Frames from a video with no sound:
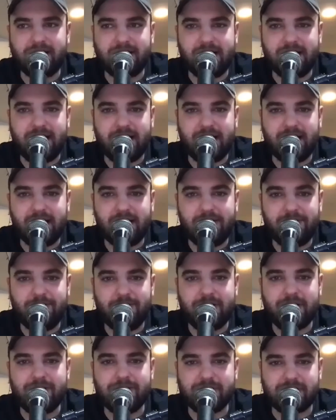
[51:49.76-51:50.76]
that
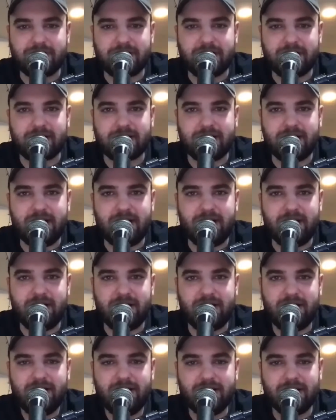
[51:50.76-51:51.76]
when he was
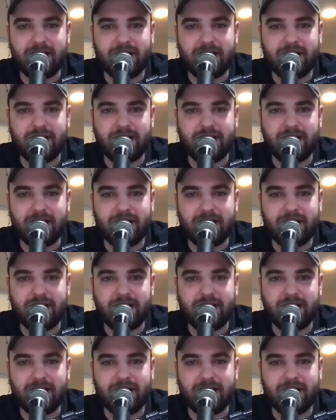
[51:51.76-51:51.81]
16,